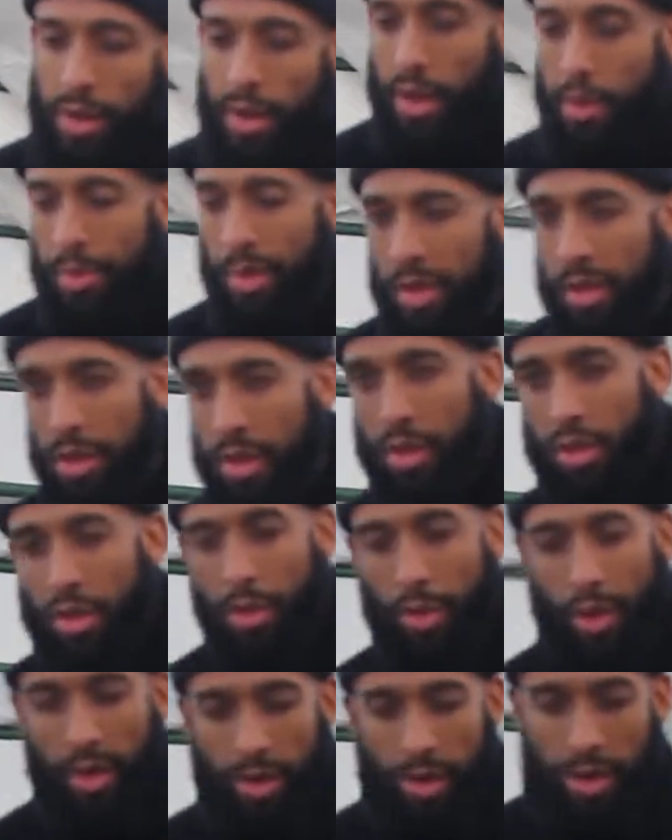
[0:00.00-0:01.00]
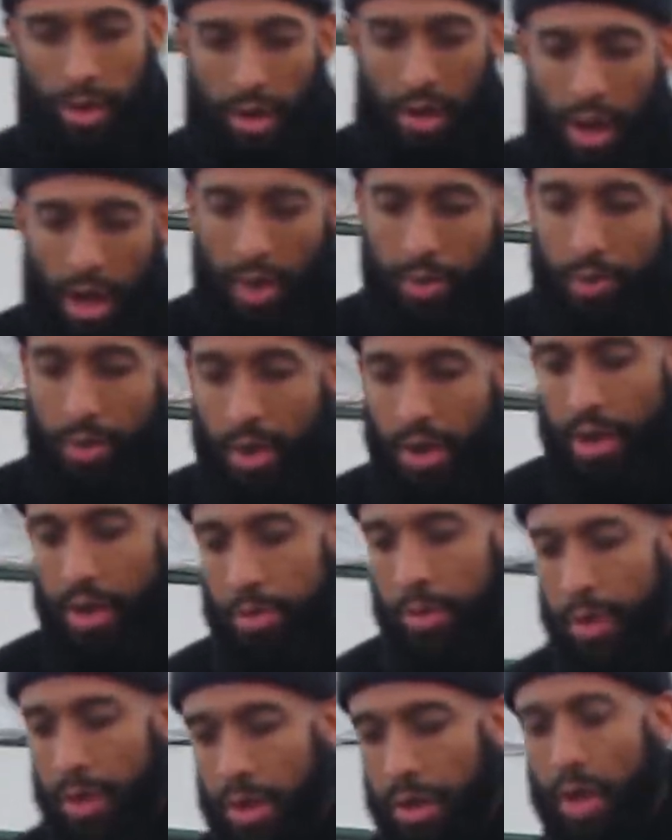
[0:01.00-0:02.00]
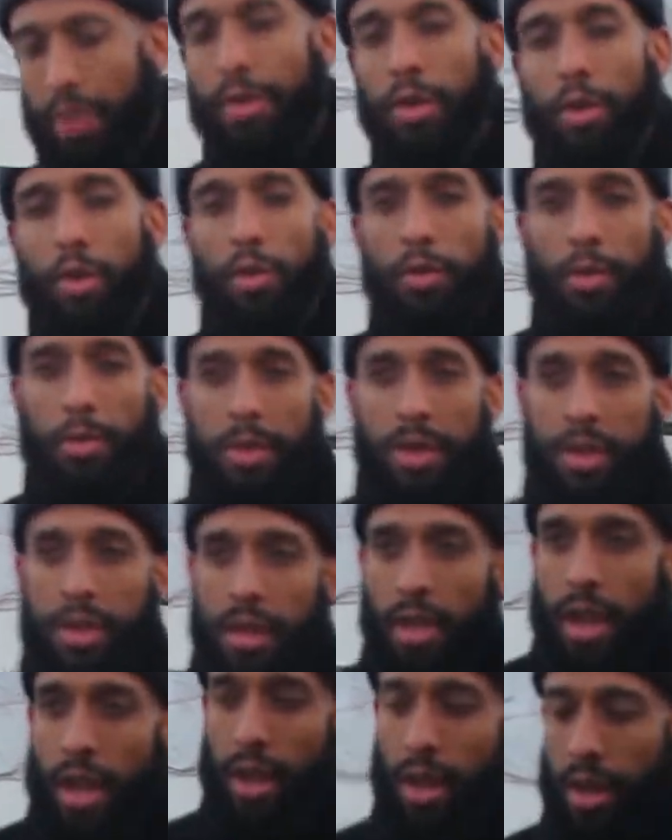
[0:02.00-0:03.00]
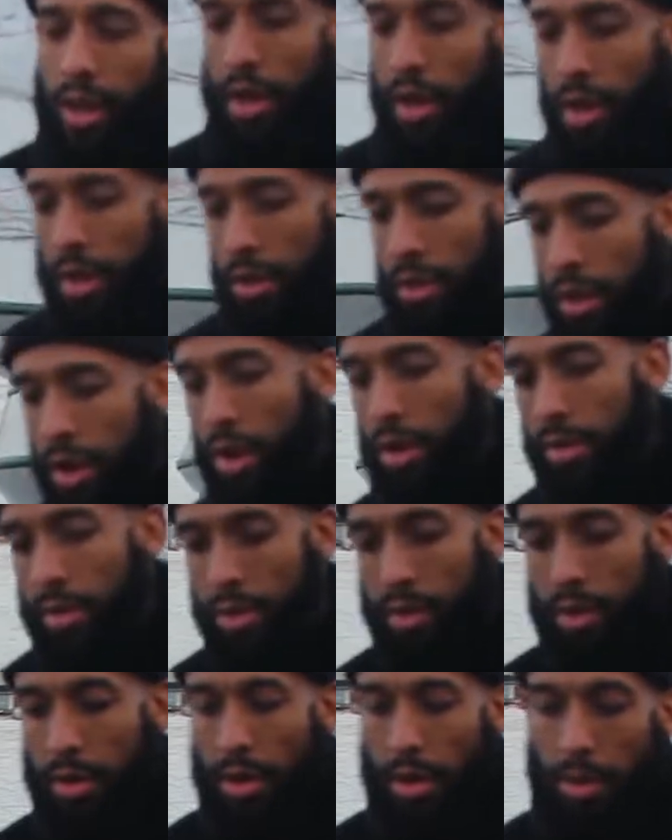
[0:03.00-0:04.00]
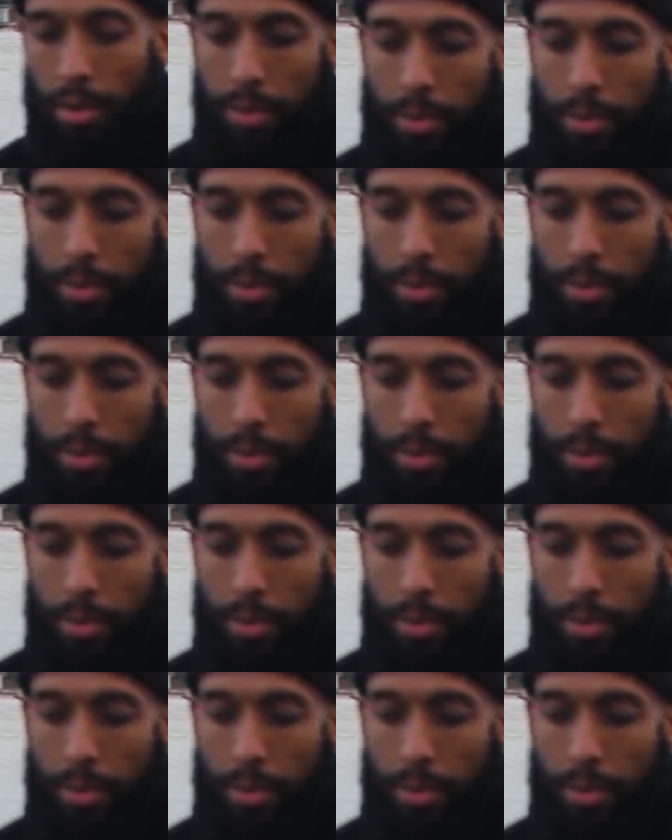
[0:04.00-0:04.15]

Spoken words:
there's been situations in life where it's been difficult for me to get certain